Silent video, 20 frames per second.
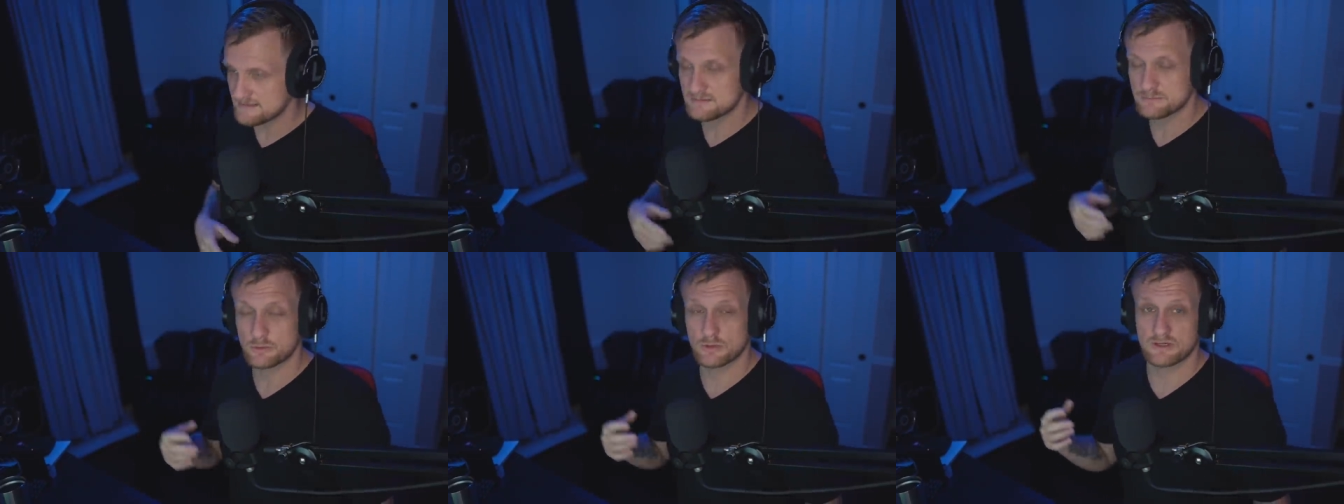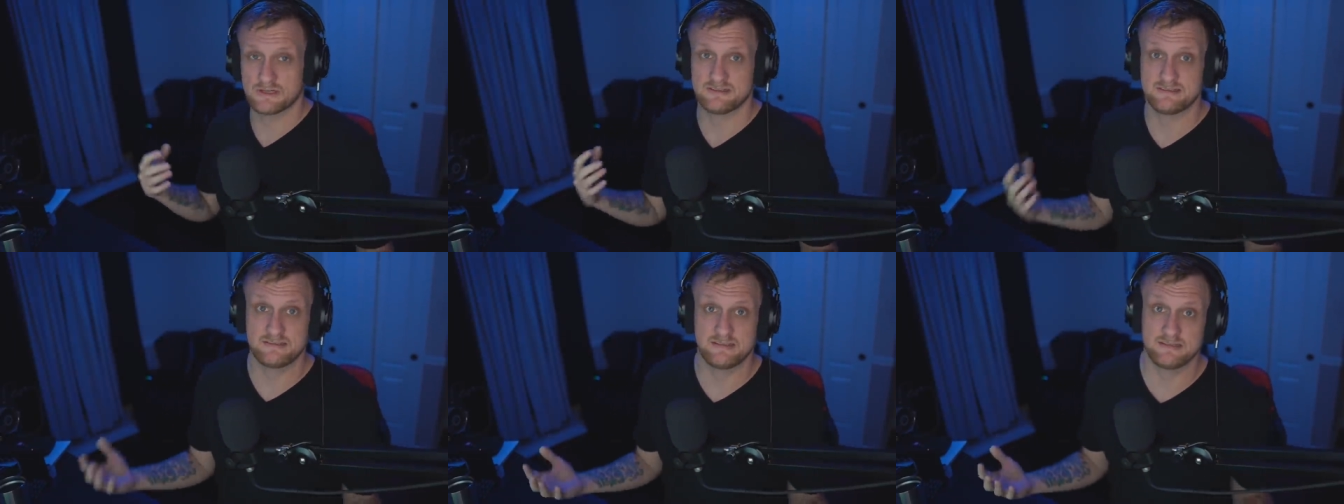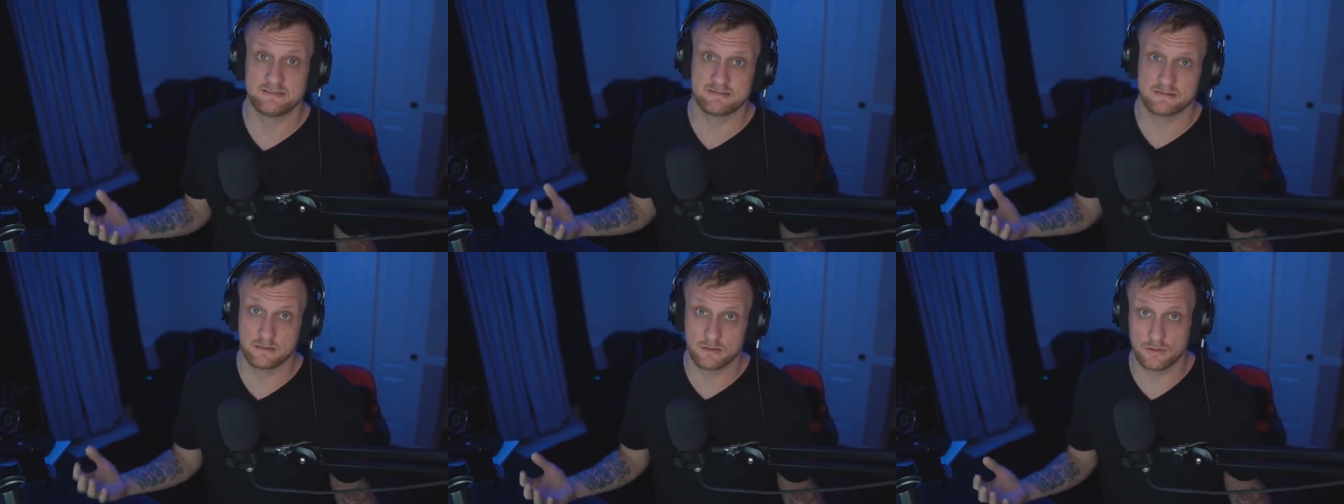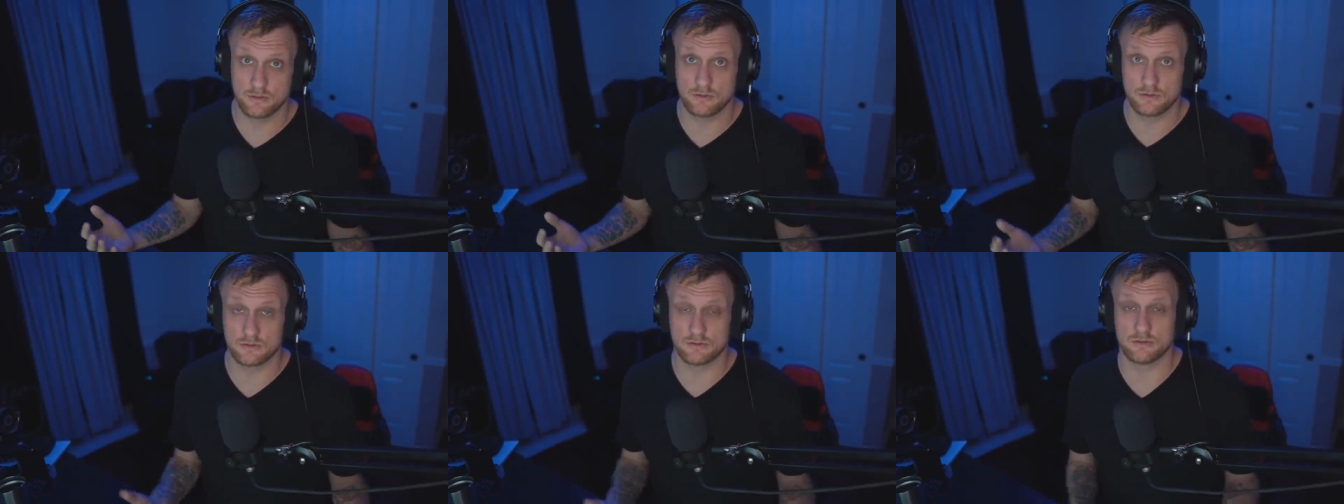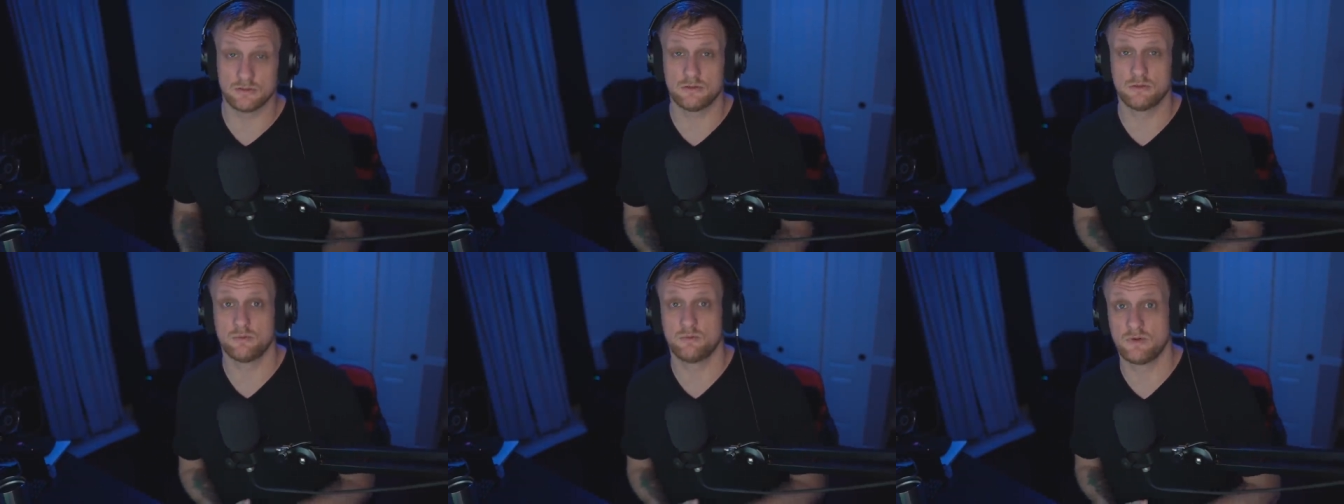or assist
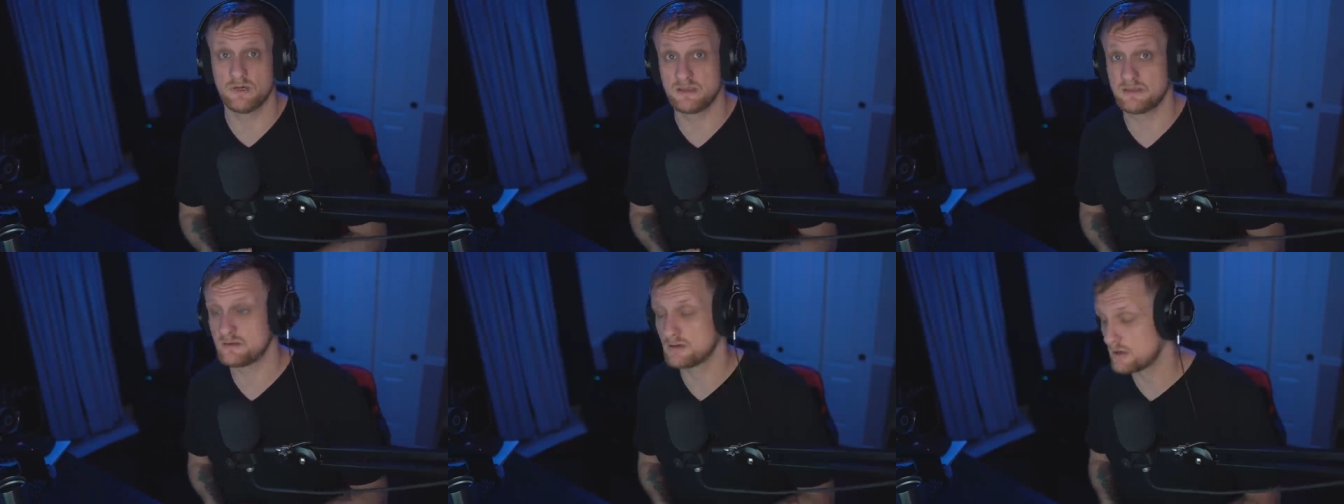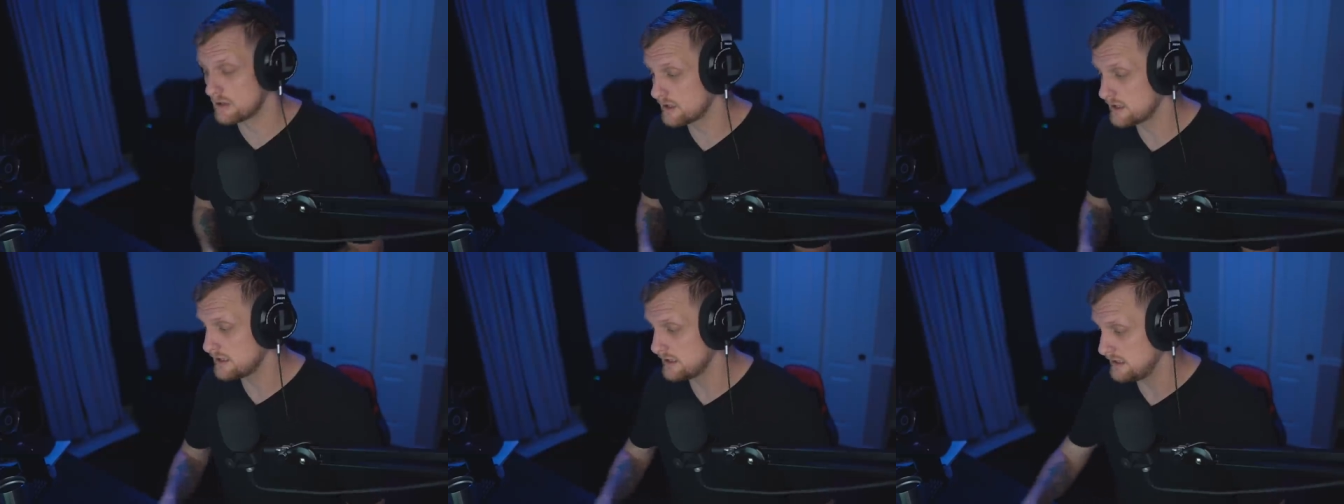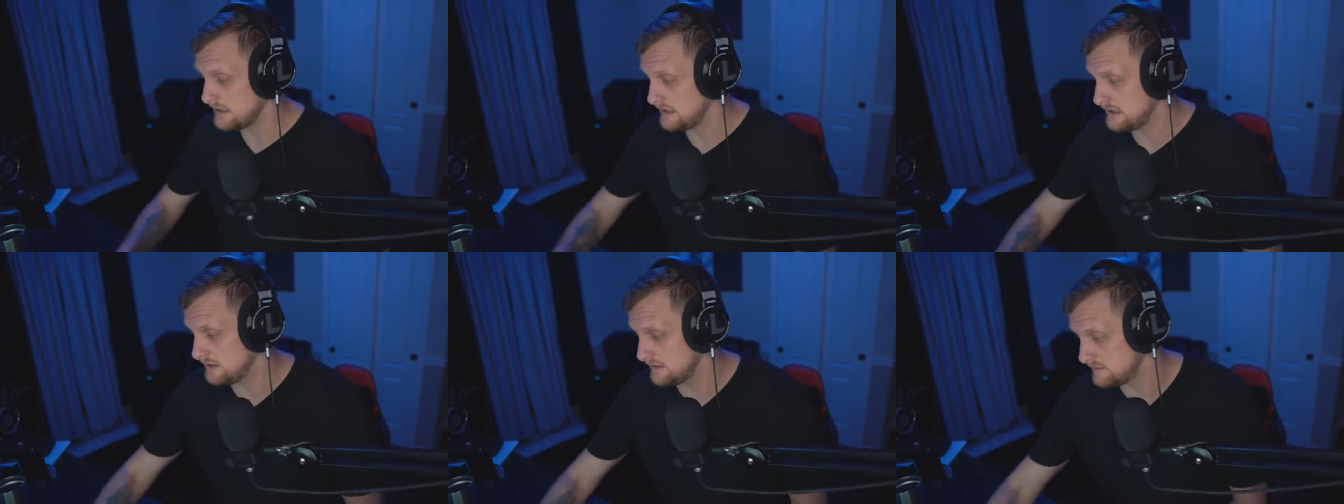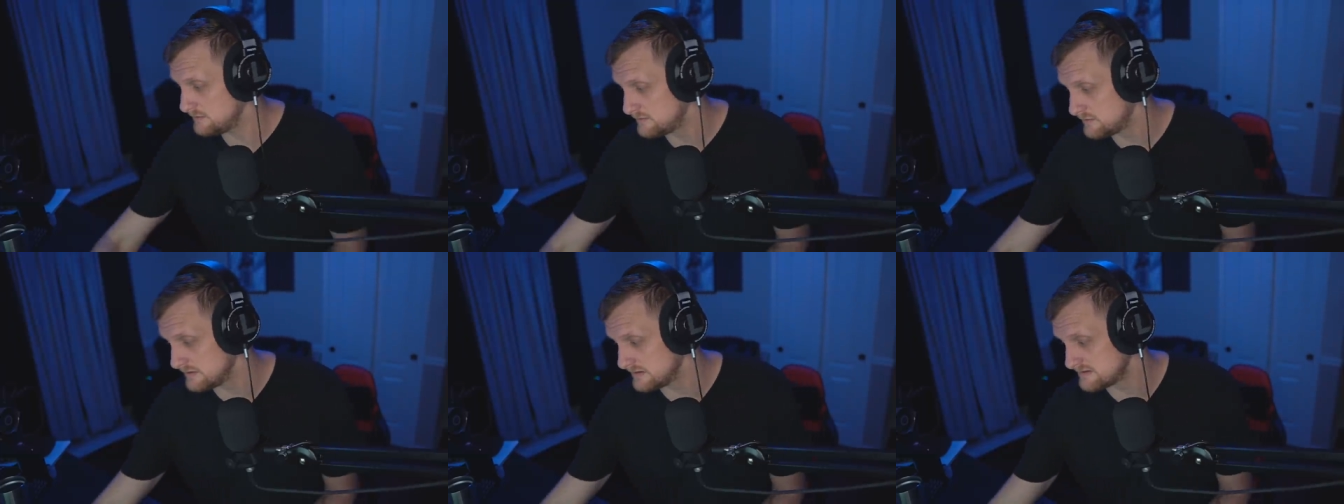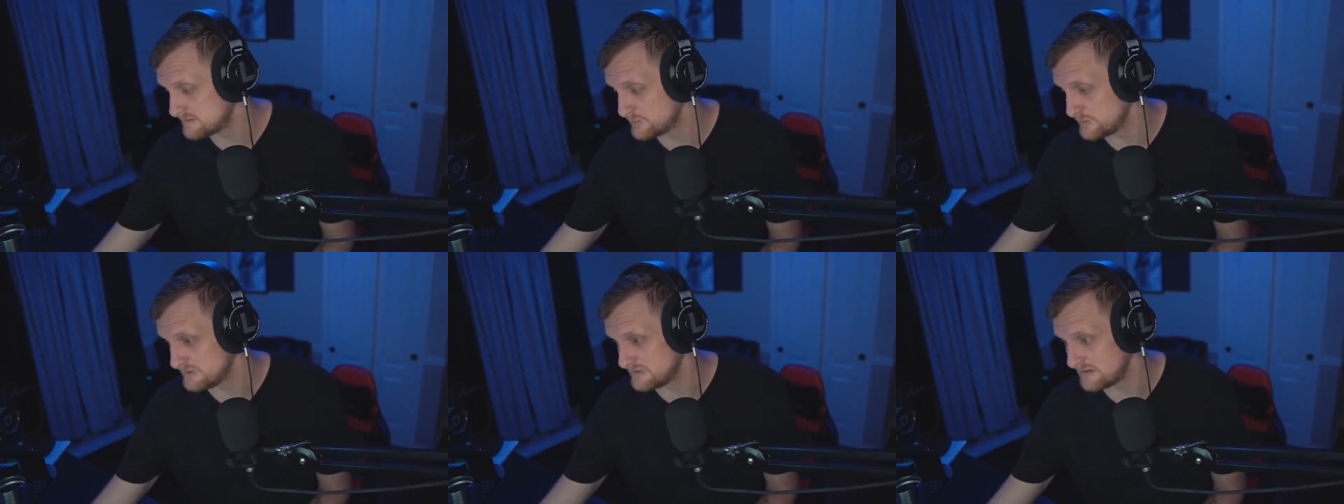Google with targeting you with
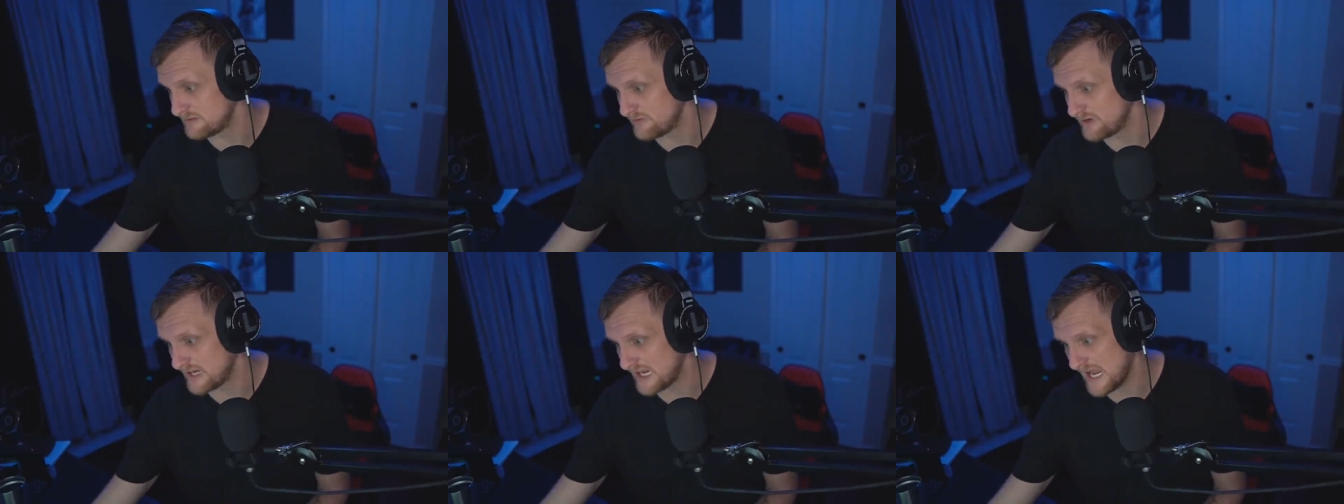specific